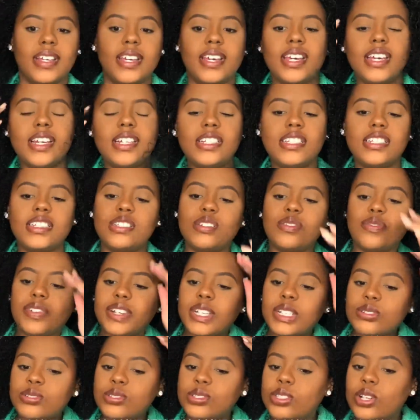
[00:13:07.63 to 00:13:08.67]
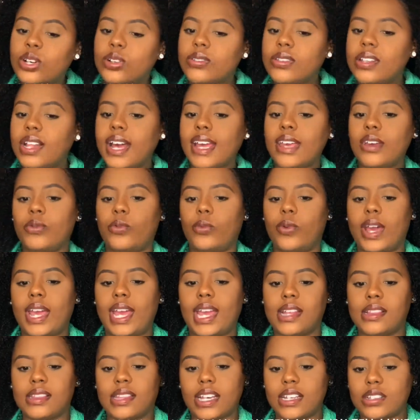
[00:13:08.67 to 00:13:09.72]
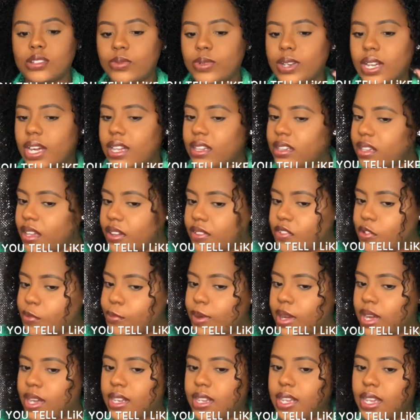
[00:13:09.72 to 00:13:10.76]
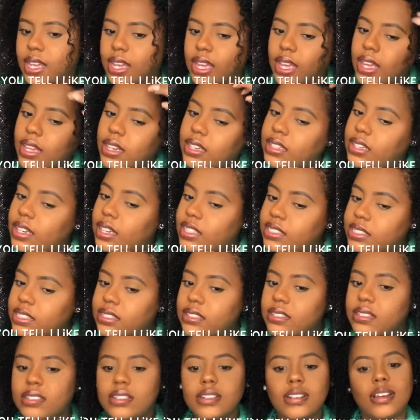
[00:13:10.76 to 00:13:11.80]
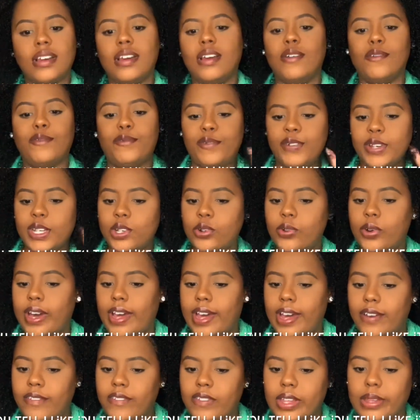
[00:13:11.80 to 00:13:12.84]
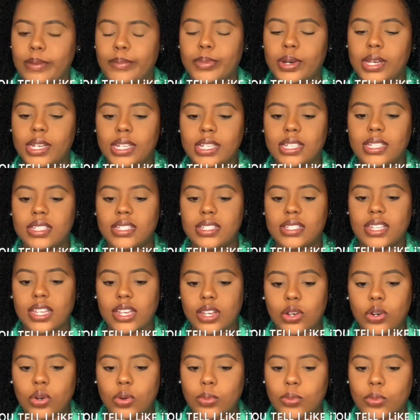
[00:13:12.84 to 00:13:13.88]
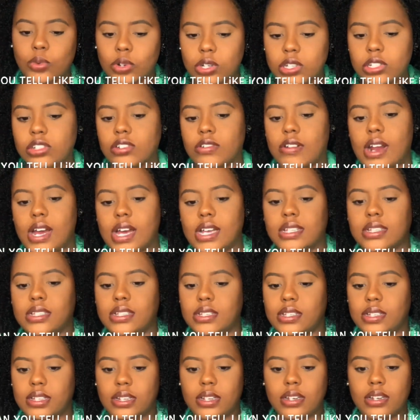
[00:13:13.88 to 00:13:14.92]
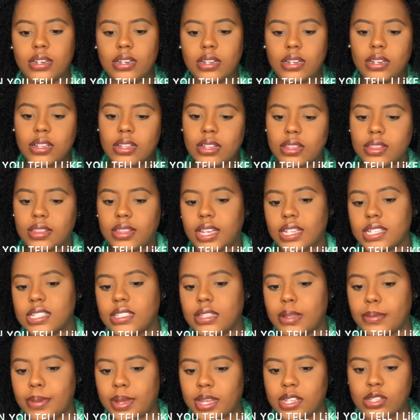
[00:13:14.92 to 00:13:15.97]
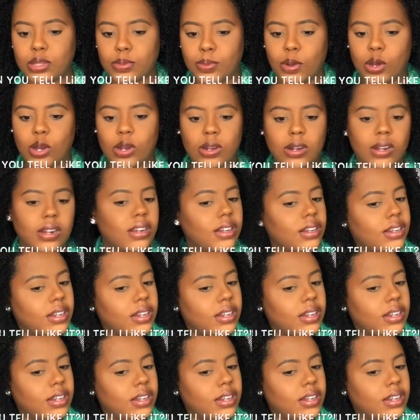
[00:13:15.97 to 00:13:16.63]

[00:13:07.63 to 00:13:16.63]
It just feels so lightweight. That's what I love about it. Like, it doesn't feel heavy, but it's still moisturizing. That's the best part.